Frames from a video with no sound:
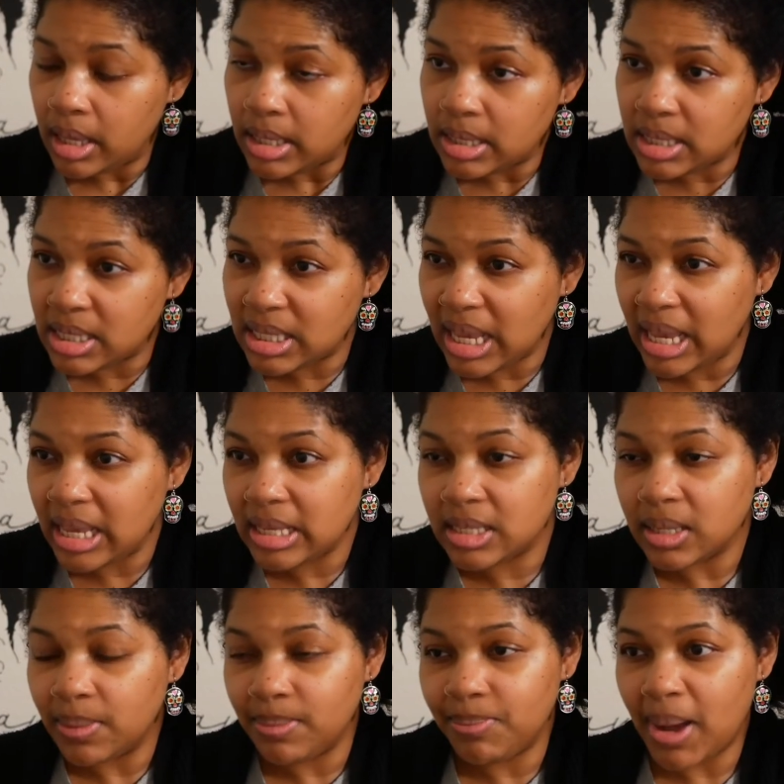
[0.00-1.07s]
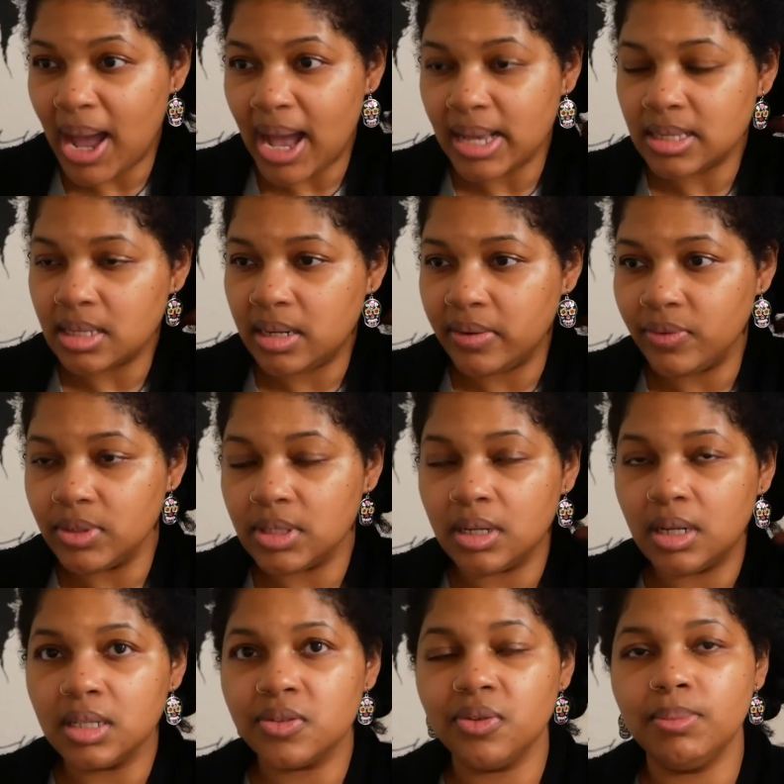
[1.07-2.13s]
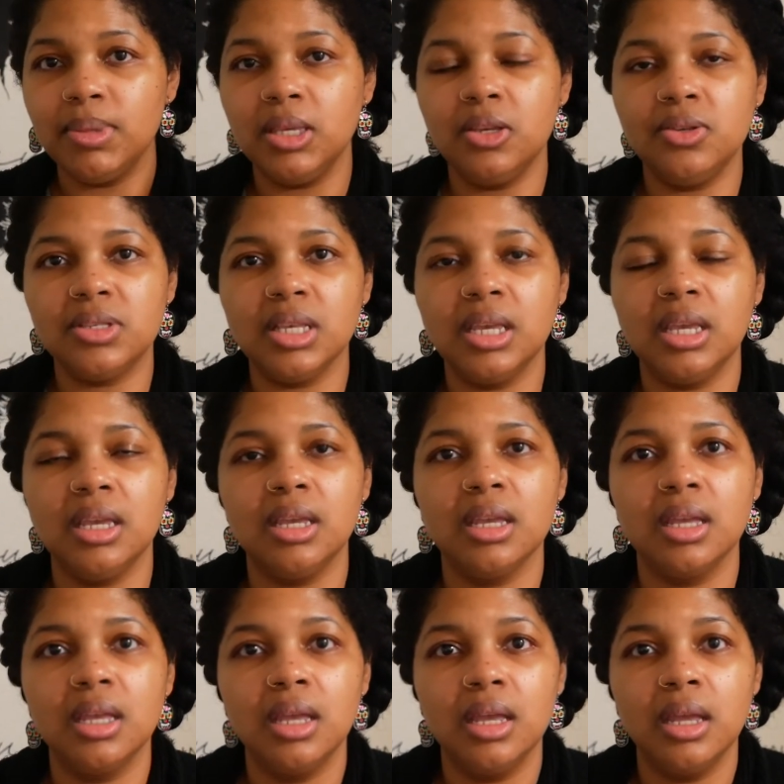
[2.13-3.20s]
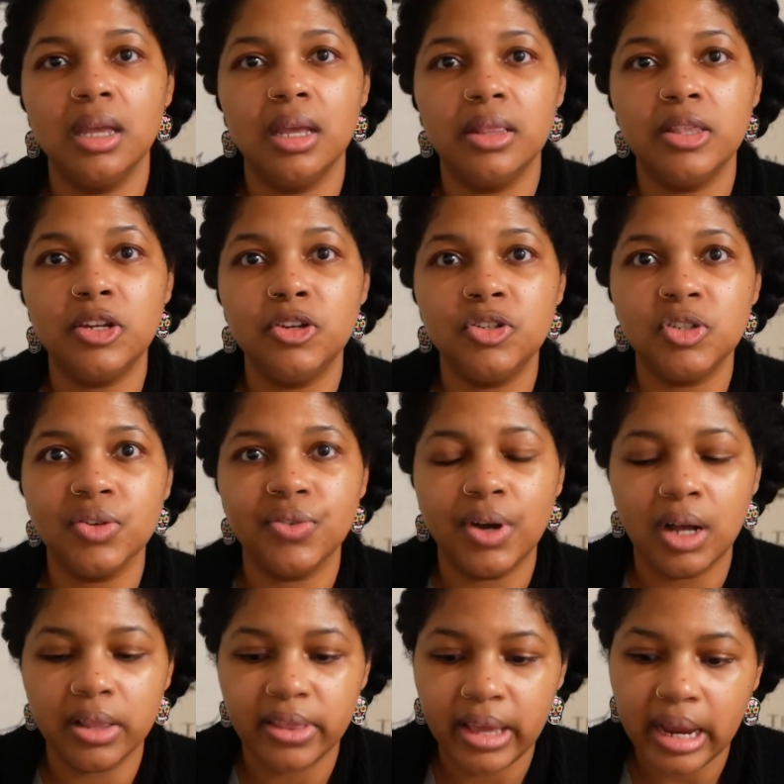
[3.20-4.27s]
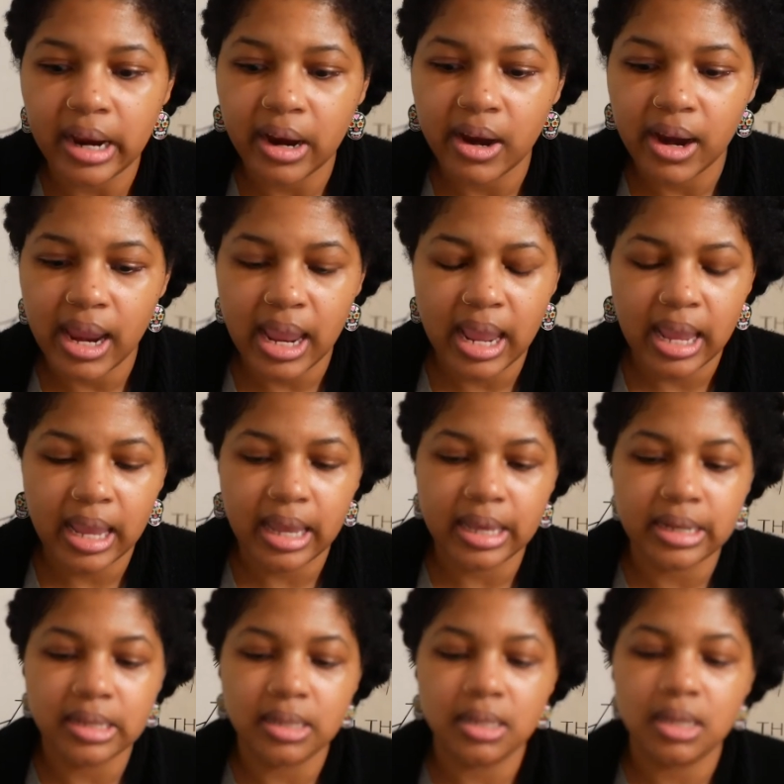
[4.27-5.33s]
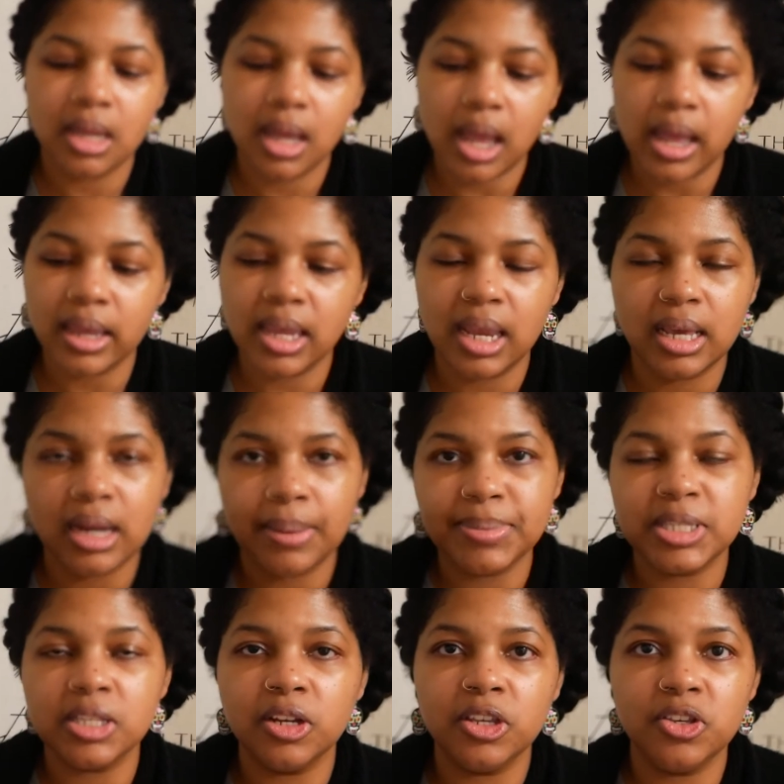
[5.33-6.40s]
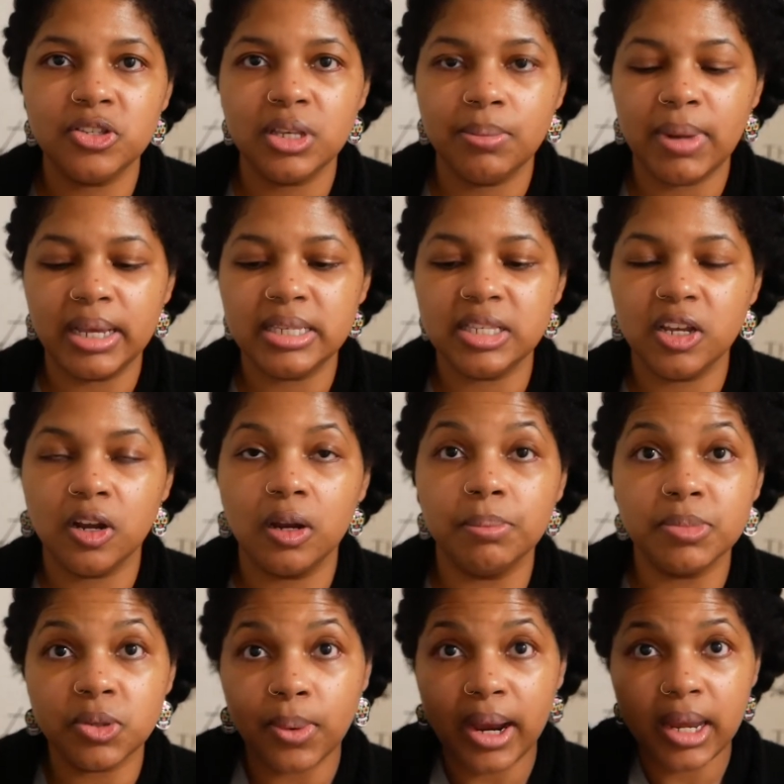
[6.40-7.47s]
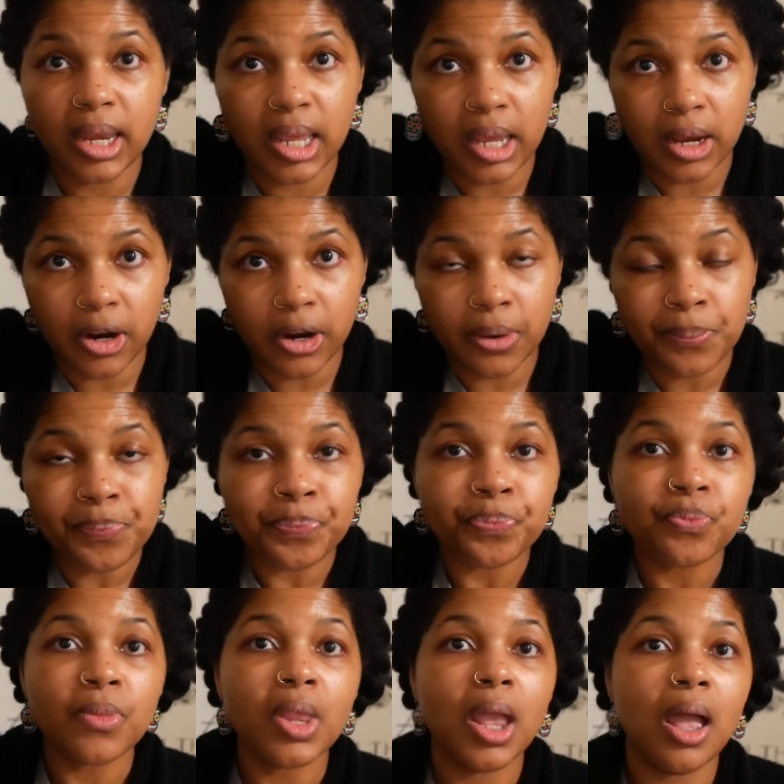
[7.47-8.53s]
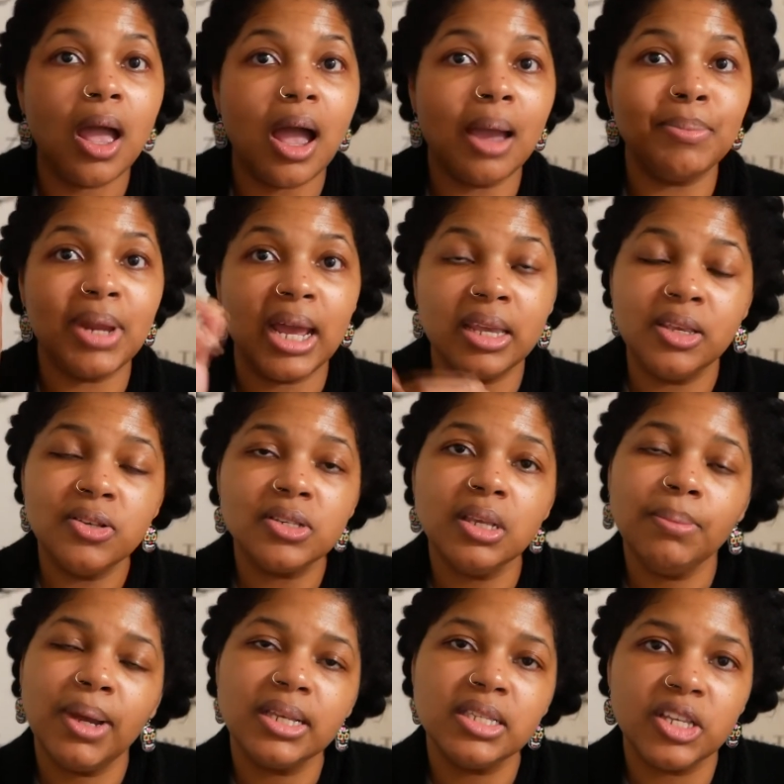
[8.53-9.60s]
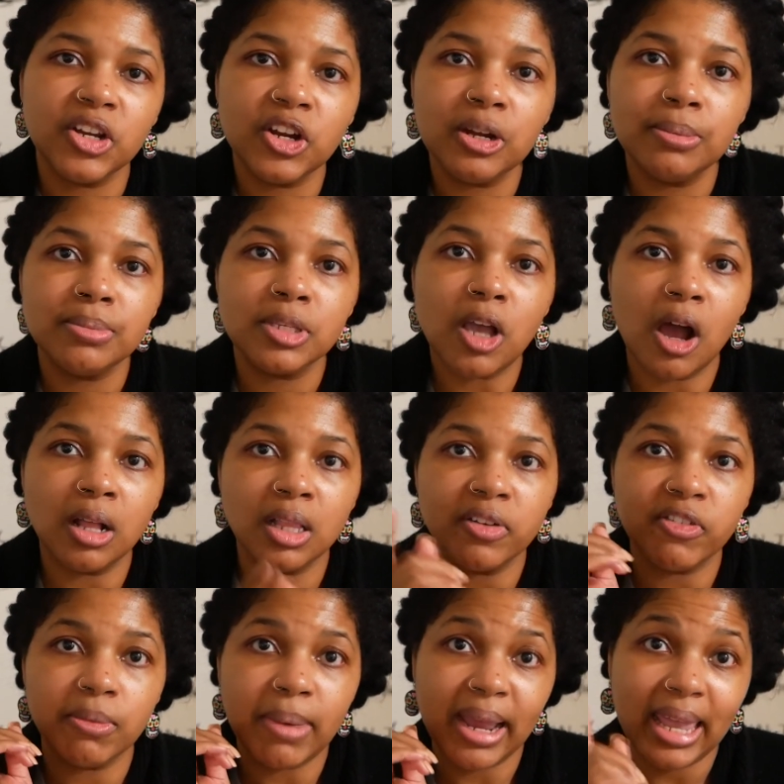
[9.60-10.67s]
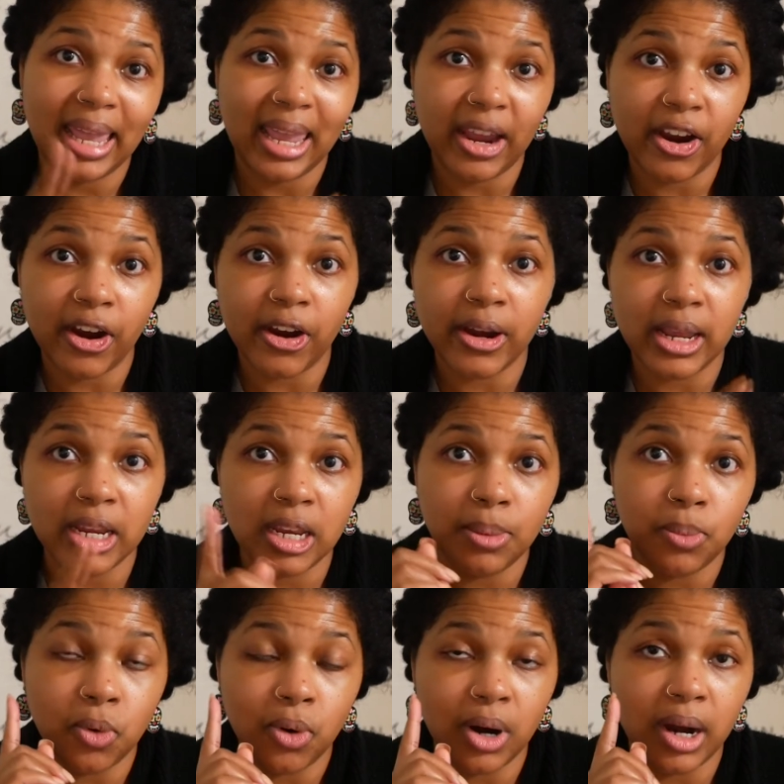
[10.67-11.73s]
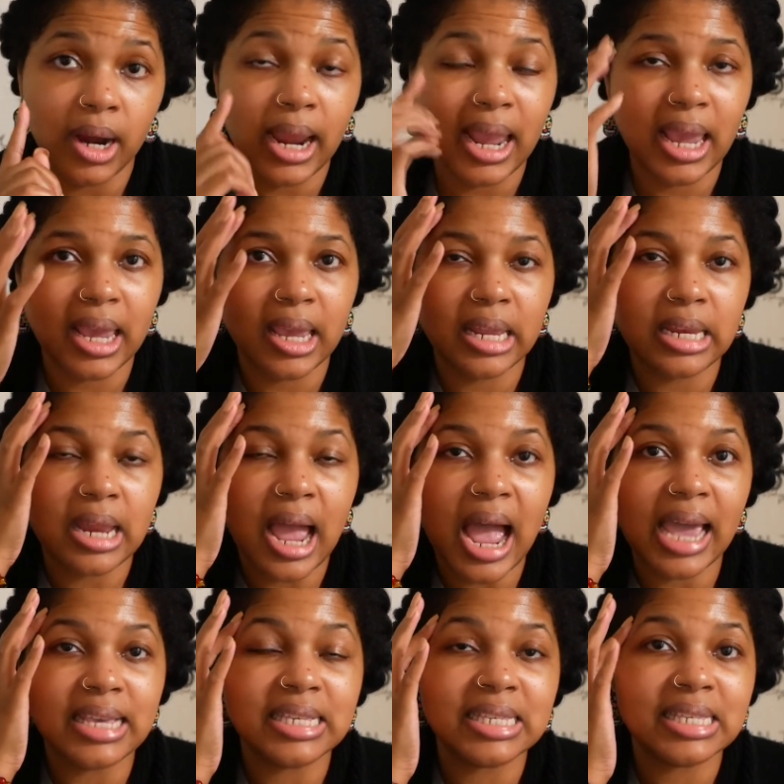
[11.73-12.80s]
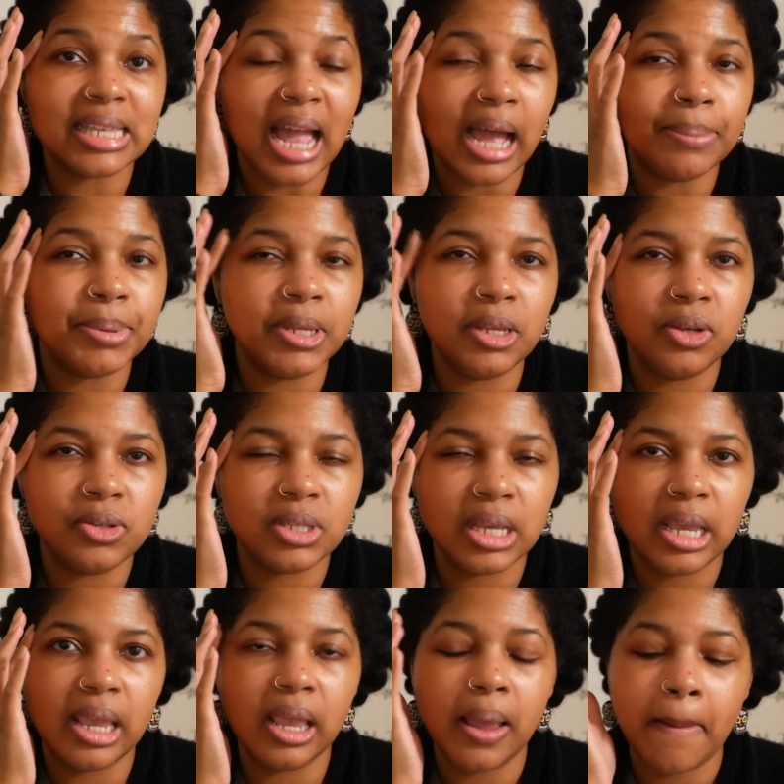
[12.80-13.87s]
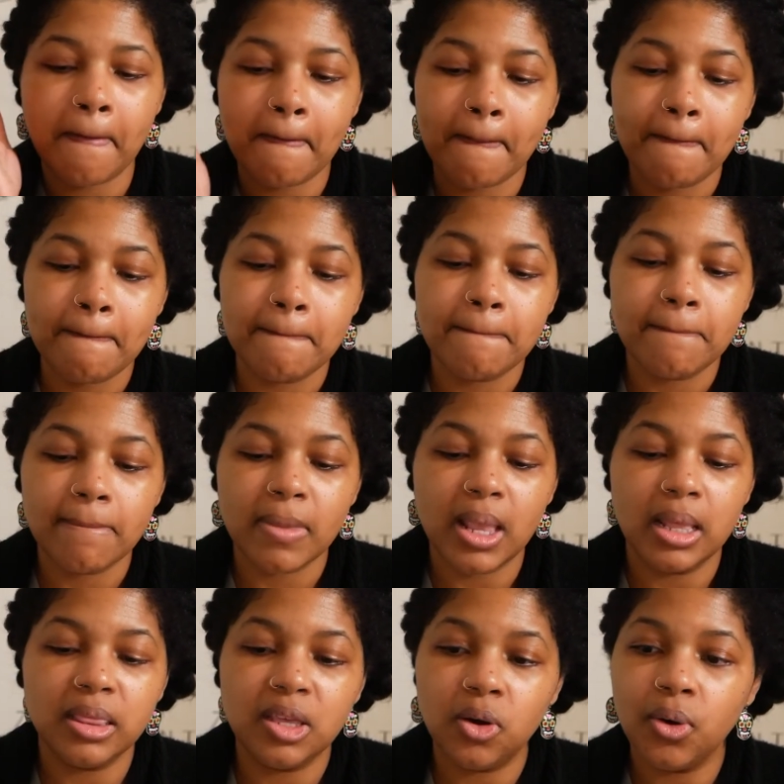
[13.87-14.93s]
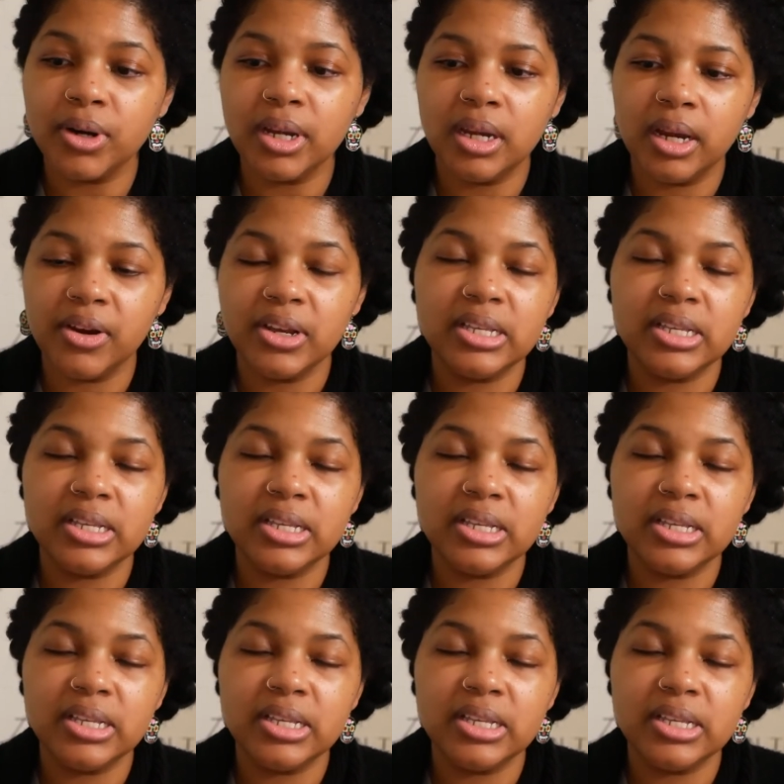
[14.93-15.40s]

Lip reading: seeing some positive results from using the Nutrafol there. And again, I'm still using my serums right here. I'm not using my serums all over my hair anymore, and I stopped using the Ordinary